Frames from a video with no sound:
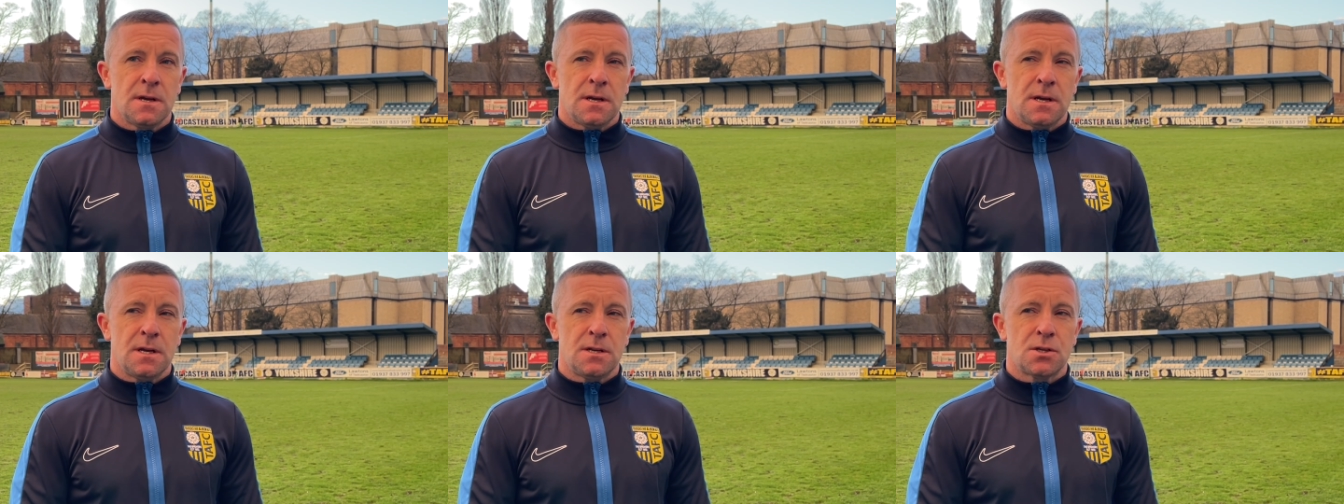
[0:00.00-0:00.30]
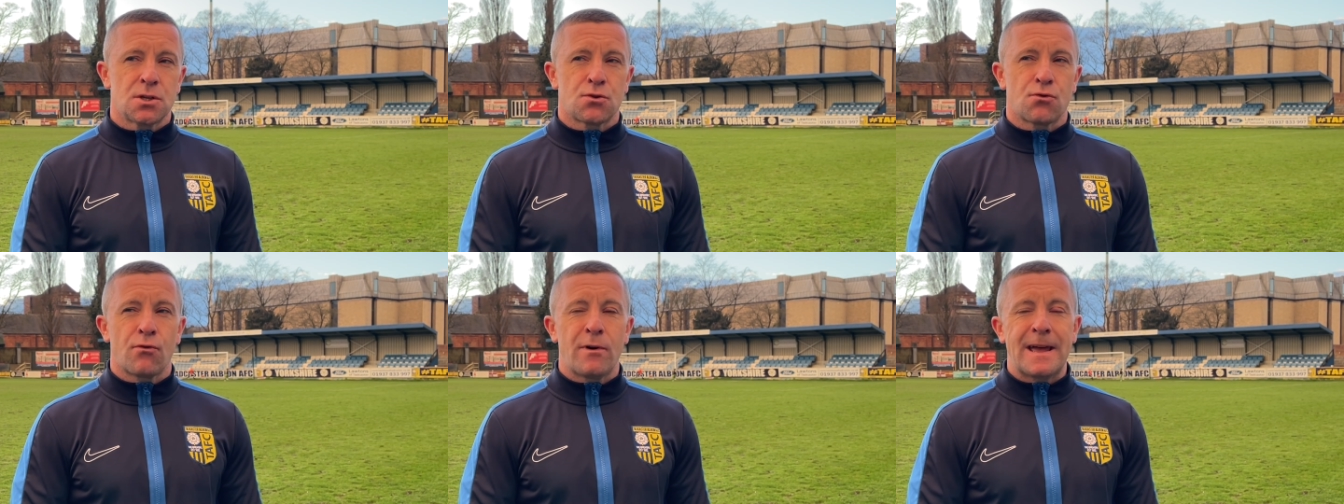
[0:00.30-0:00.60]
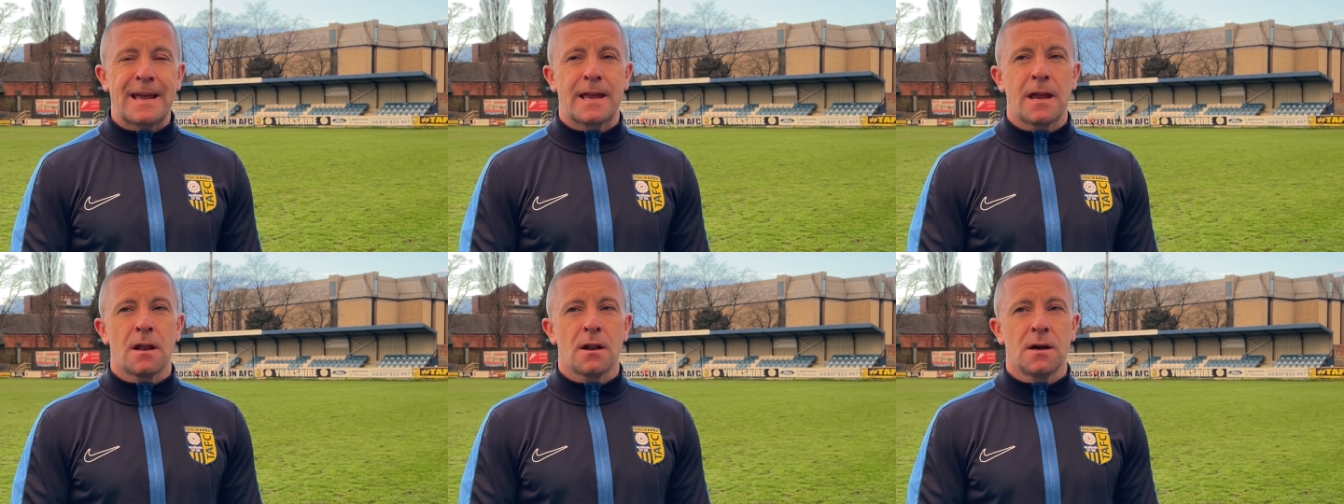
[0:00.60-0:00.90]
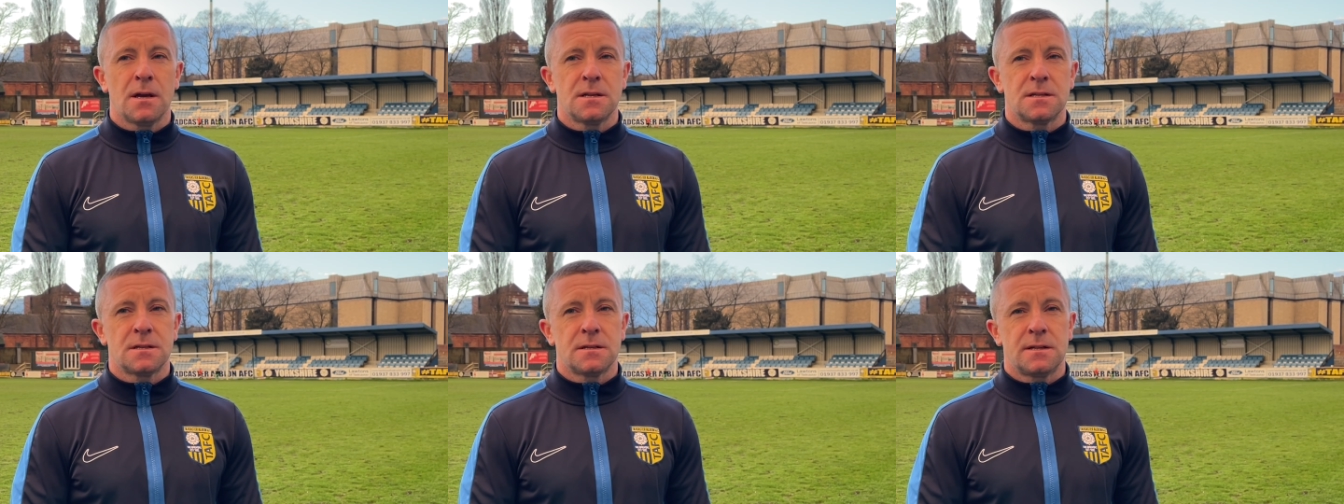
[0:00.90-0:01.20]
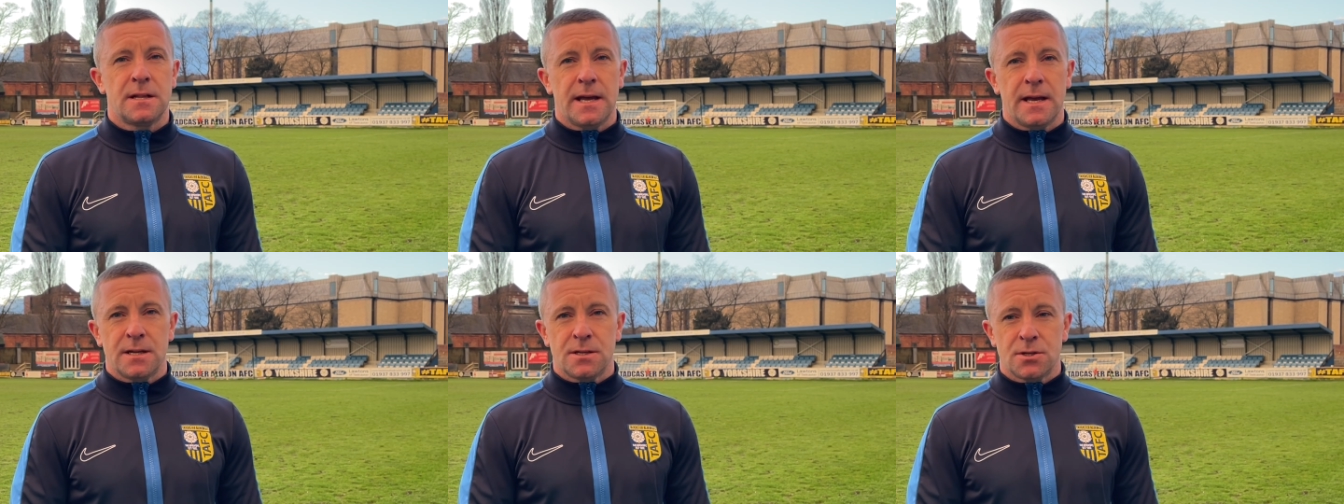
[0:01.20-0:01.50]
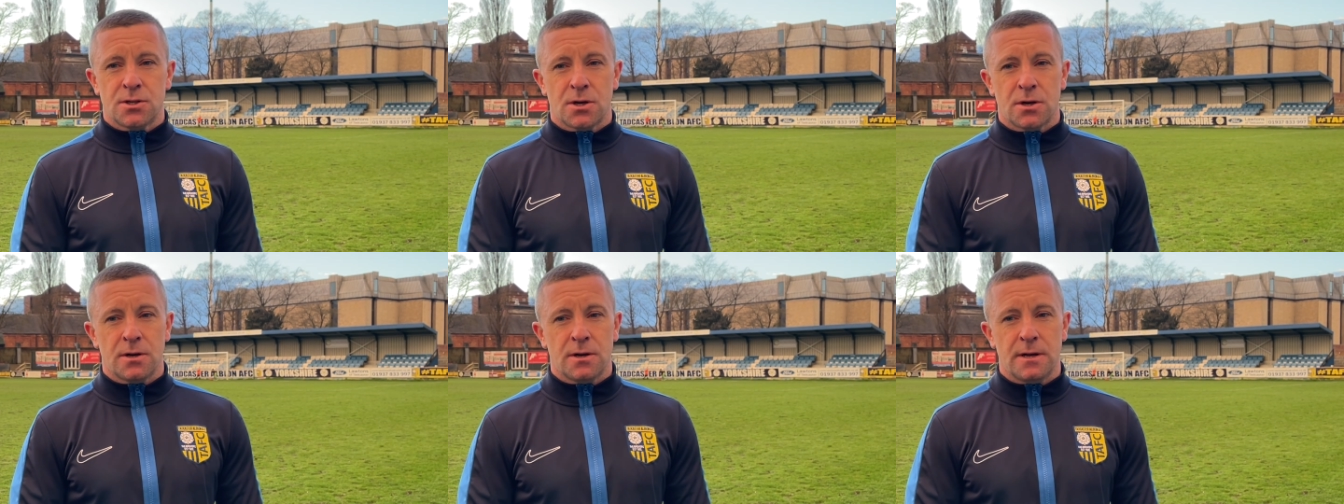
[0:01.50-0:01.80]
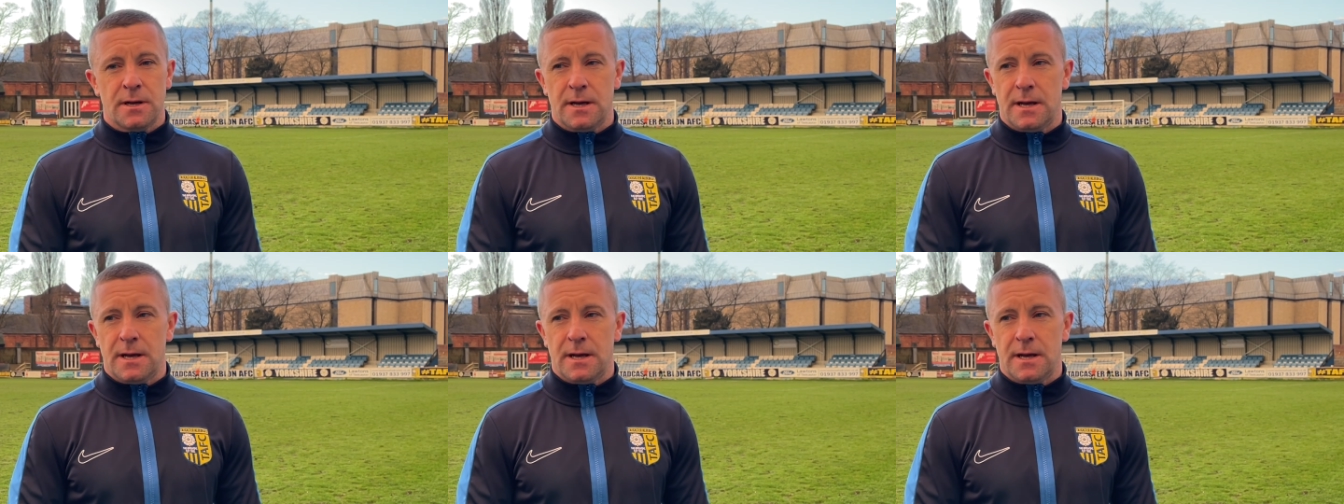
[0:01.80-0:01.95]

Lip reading: he just recognises danger.